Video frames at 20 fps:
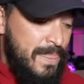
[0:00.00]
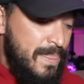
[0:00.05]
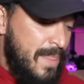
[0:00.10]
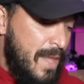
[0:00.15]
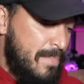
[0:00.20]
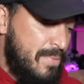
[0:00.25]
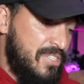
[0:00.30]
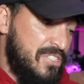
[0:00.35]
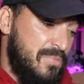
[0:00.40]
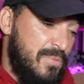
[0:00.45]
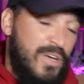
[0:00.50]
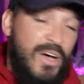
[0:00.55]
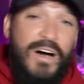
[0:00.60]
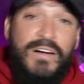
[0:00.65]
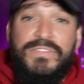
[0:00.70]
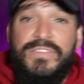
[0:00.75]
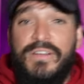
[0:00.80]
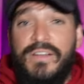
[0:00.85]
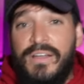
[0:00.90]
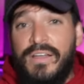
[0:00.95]
That pissed me
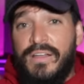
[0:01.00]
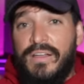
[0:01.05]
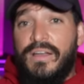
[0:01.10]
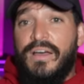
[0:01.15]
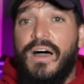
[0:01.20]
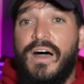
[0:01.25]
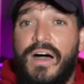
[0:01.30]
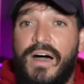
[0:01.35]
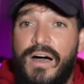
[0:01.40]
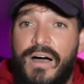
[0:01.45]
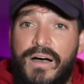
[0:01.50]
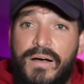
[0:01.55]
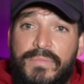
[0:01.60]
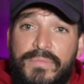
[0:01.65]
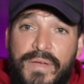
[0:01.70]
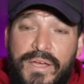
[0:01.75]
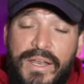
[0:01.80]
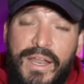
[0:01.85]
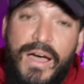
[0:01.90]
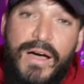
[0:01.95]
off.
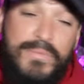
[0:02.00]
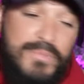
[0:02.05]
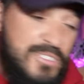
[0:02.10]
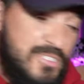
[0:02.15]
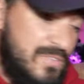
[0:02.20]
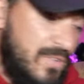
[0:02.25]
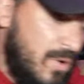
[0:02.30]
And now I'm just